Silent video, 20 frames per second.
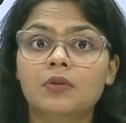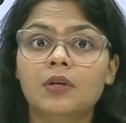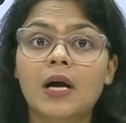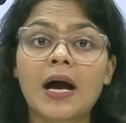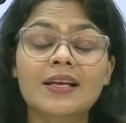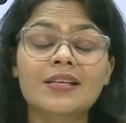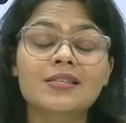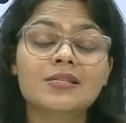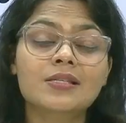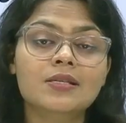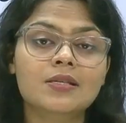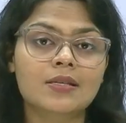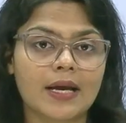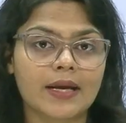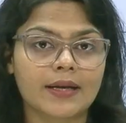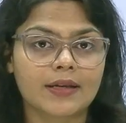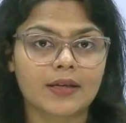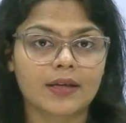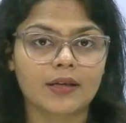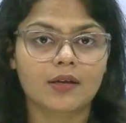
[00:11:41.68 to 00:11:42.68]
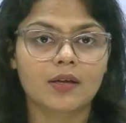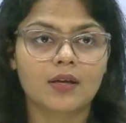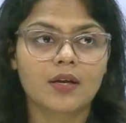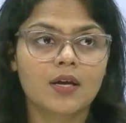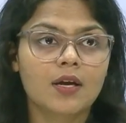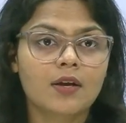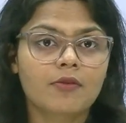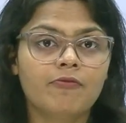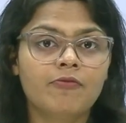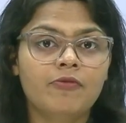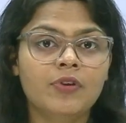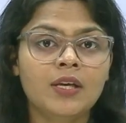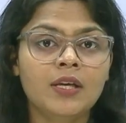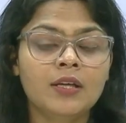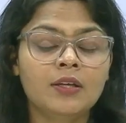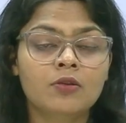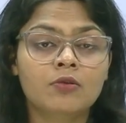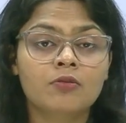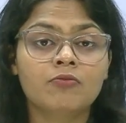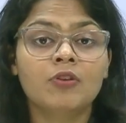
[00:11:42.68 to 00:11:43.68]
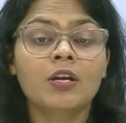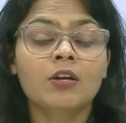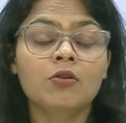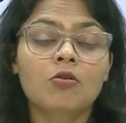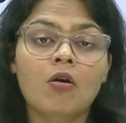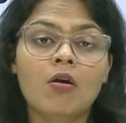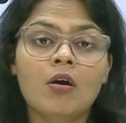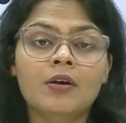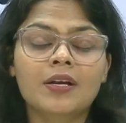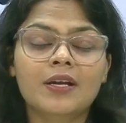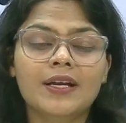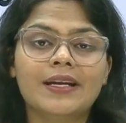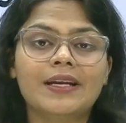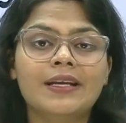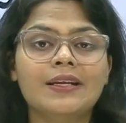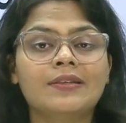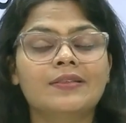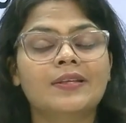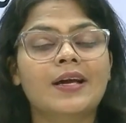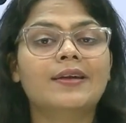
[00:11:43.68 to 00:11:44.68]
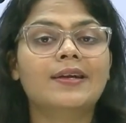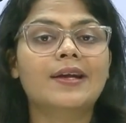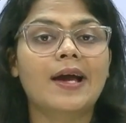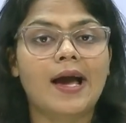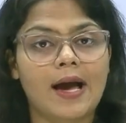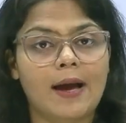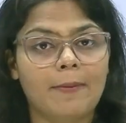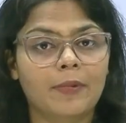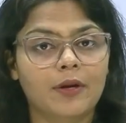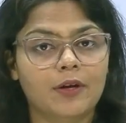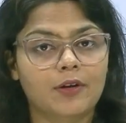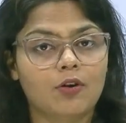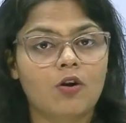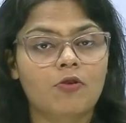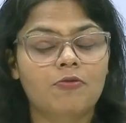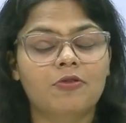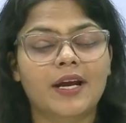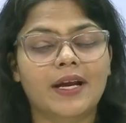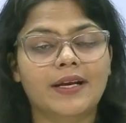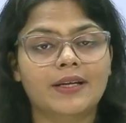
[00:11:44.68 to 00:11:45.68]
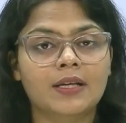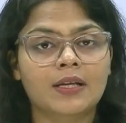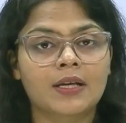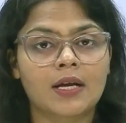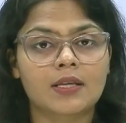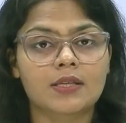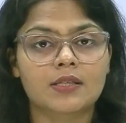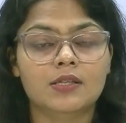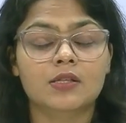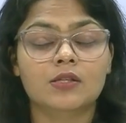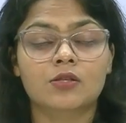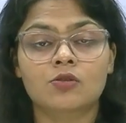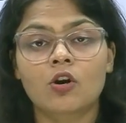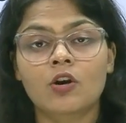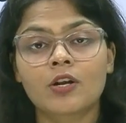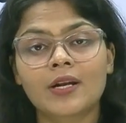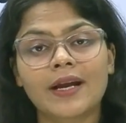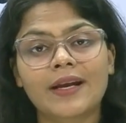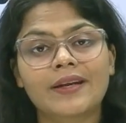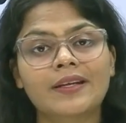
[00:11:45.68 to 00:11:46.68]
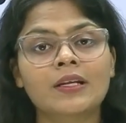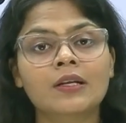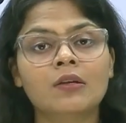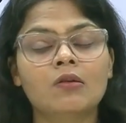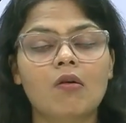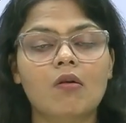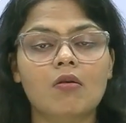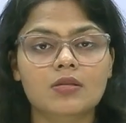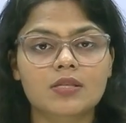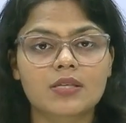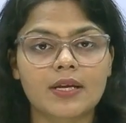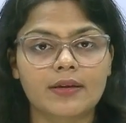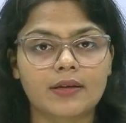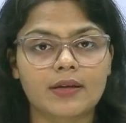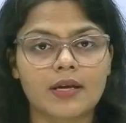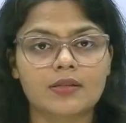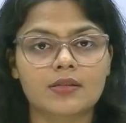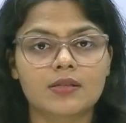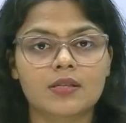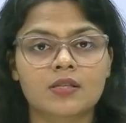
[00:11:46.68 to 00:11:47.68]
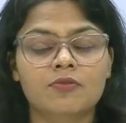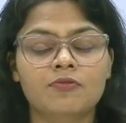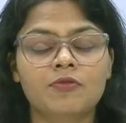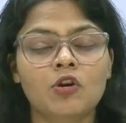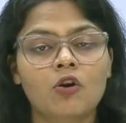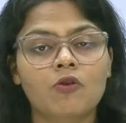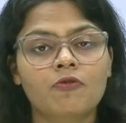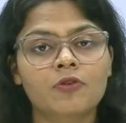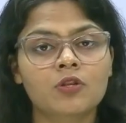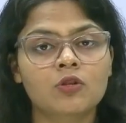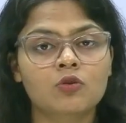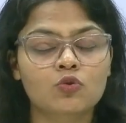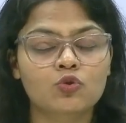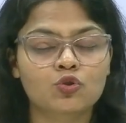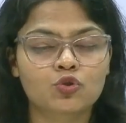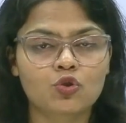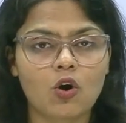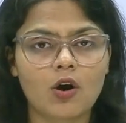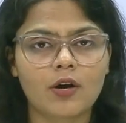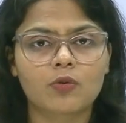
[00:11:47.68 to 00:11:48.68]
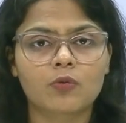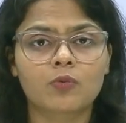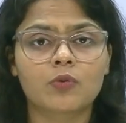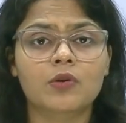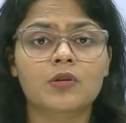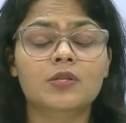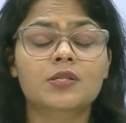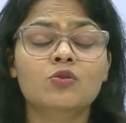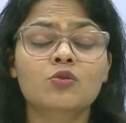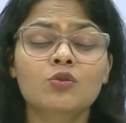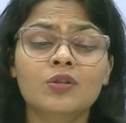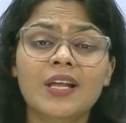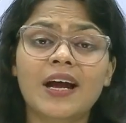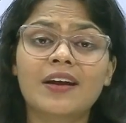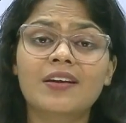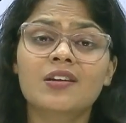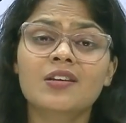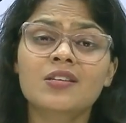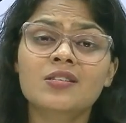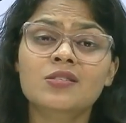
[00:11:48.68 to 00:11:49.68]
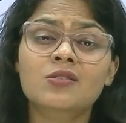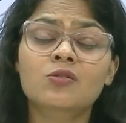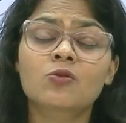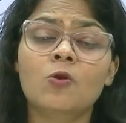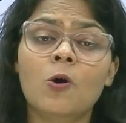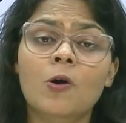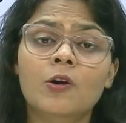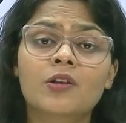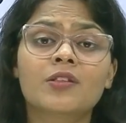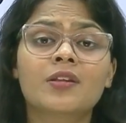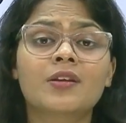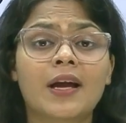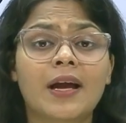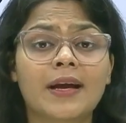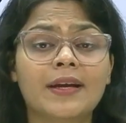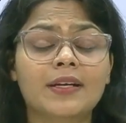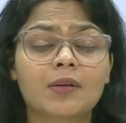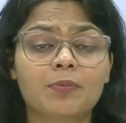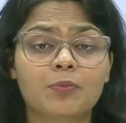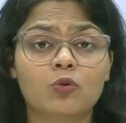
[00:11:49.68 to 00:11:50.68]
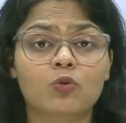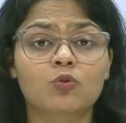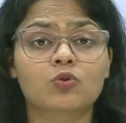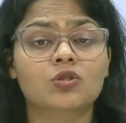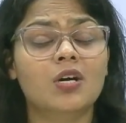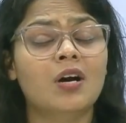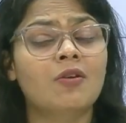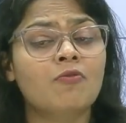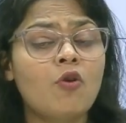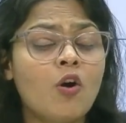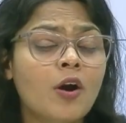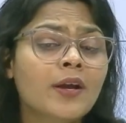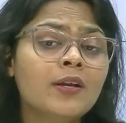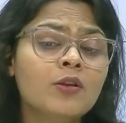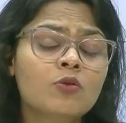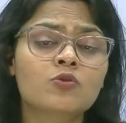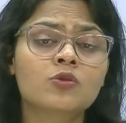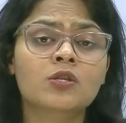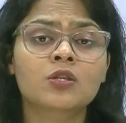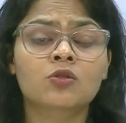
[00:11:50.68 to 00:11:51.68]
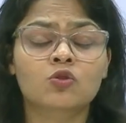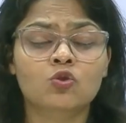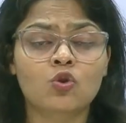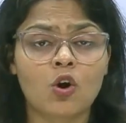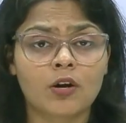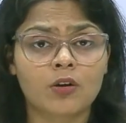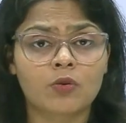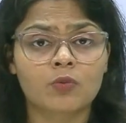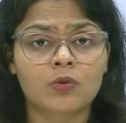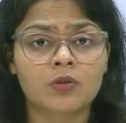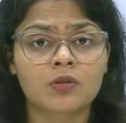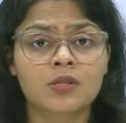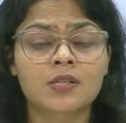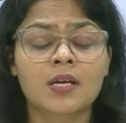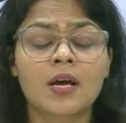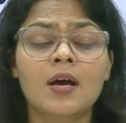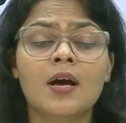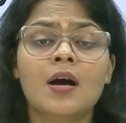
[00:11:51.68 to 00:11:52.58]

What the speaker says: answer writing. We are not really in that habit of writing answers or writing long sentences. We often use short words. So that is not the right approach. Avoid using short words,